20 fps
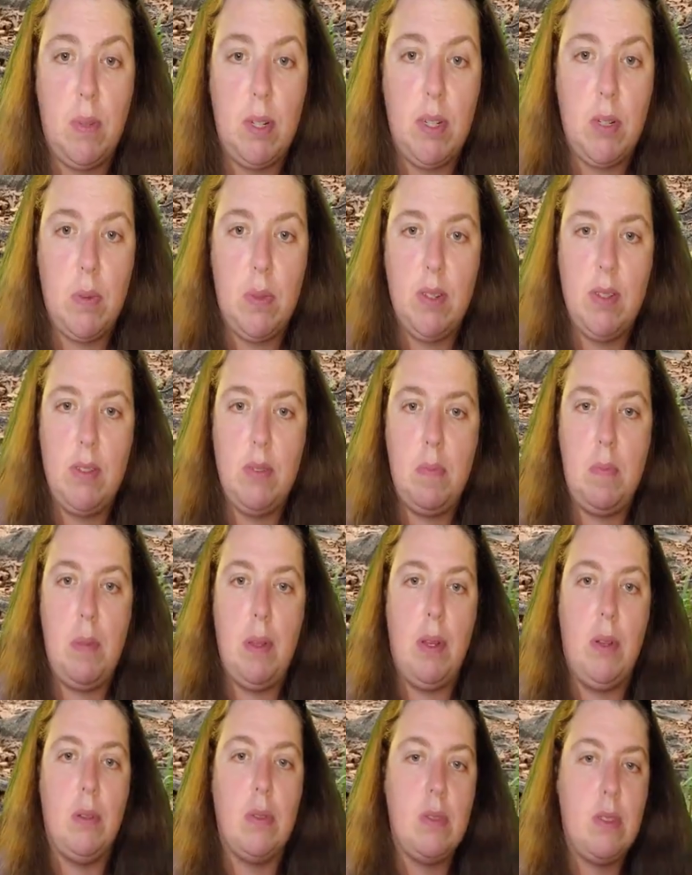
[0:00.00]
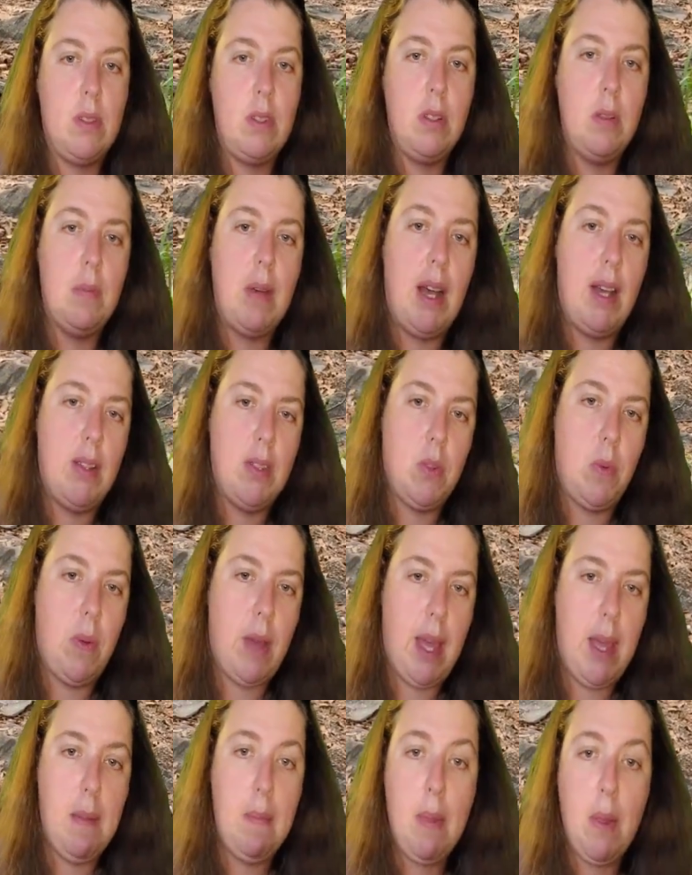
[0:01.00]
which was built 2 miles
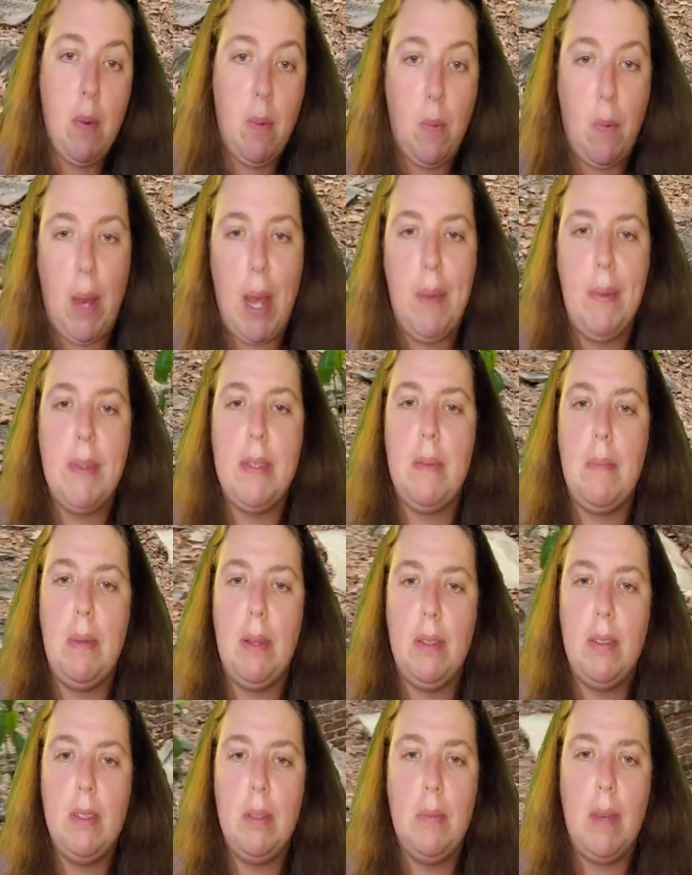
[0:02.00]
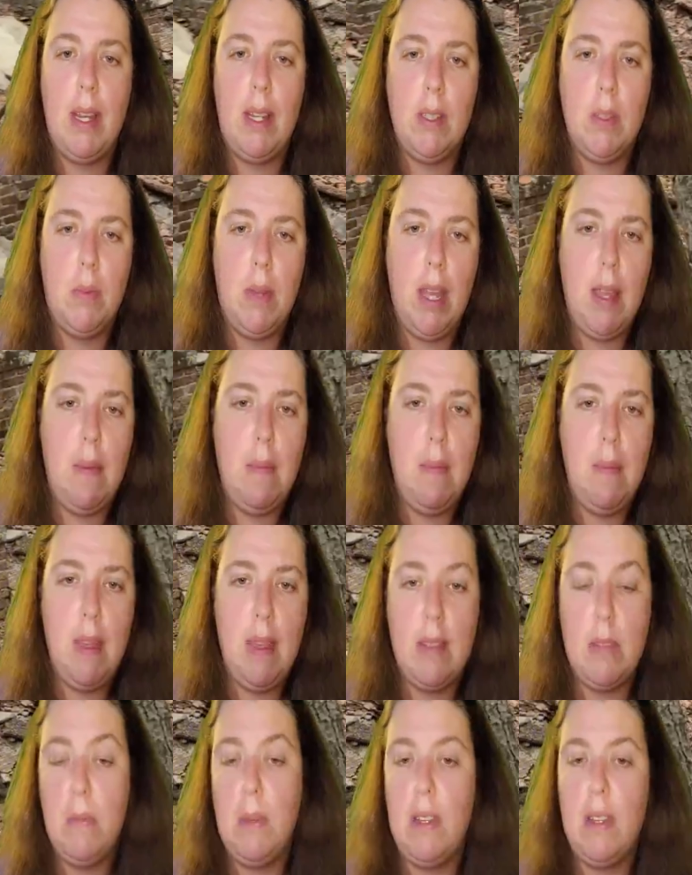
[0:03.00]
away. Why was it built 2 miles away?
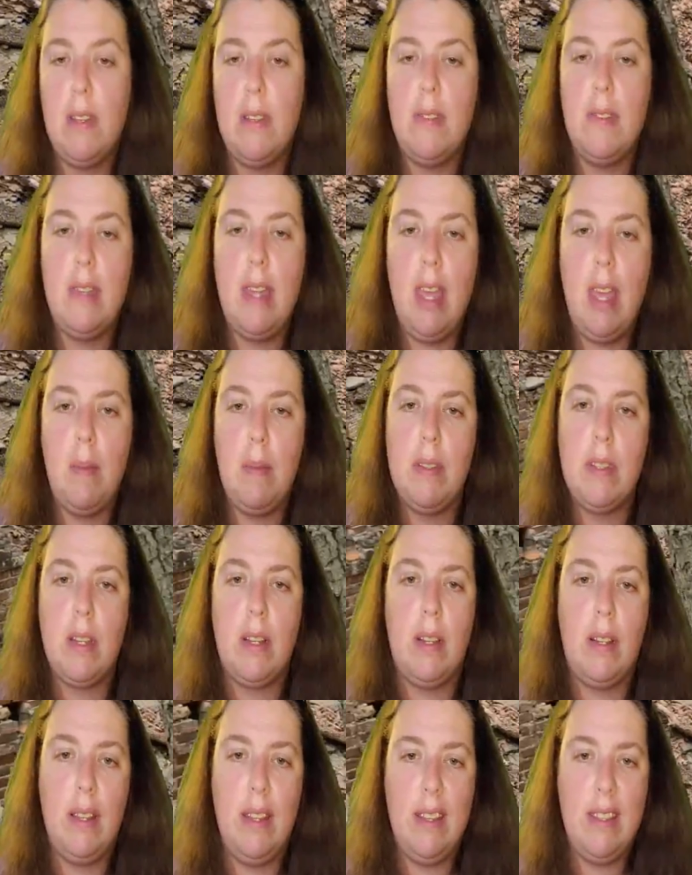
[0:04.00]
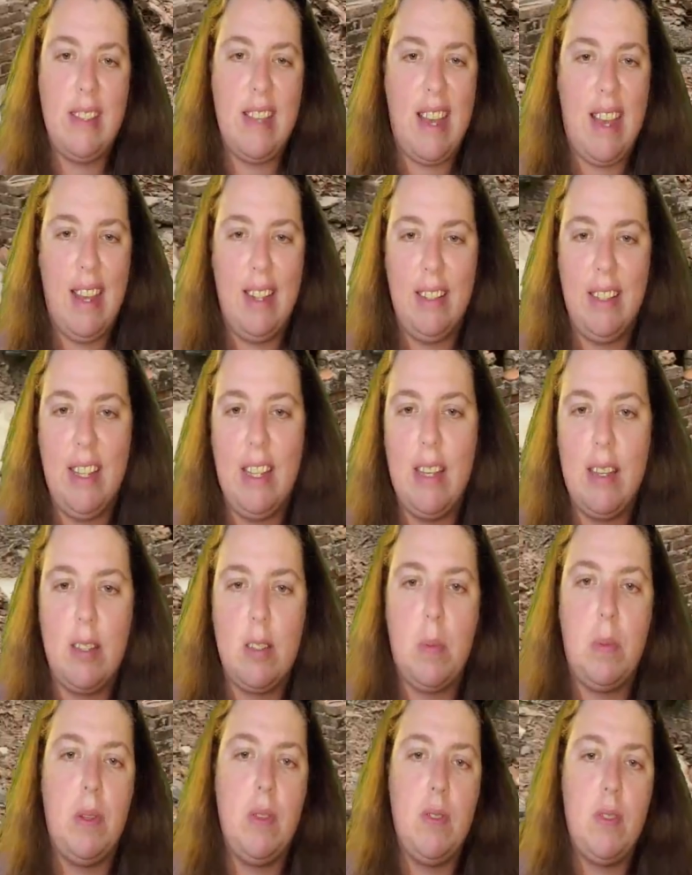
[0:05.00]
Is because Amatol is highly
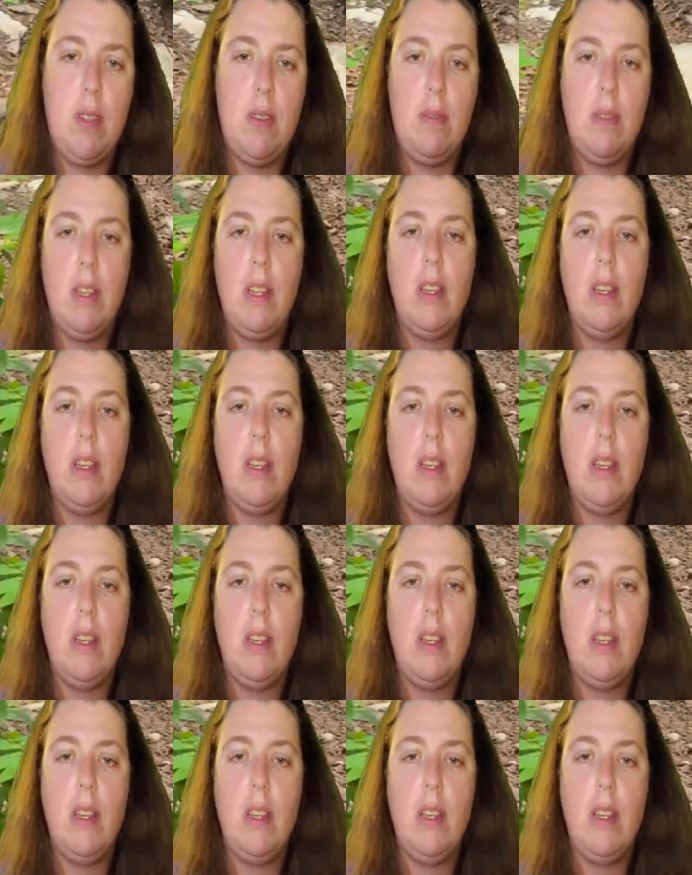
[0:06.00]
explosive.